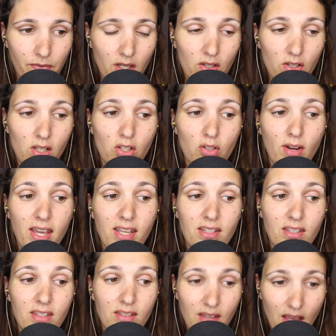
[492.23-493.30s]
She
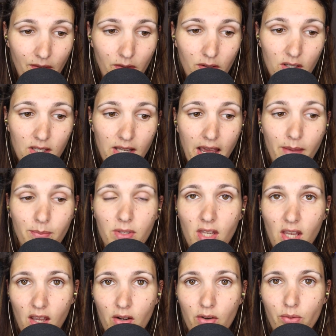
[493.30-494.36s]
tried several times
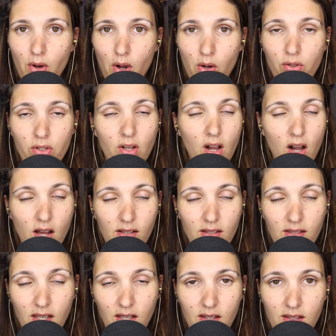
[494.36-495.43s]
in a row to call
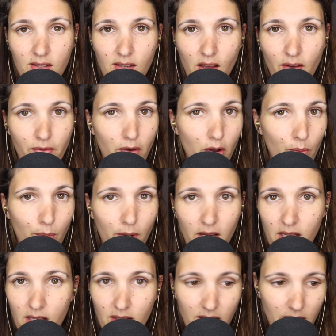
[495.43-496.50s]
Sydney's cell phone, but
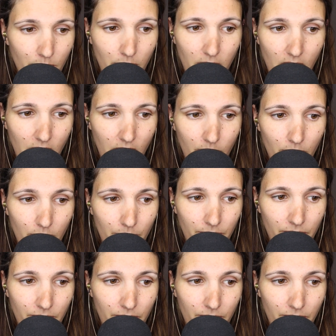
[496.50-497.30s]
he didn't pick up.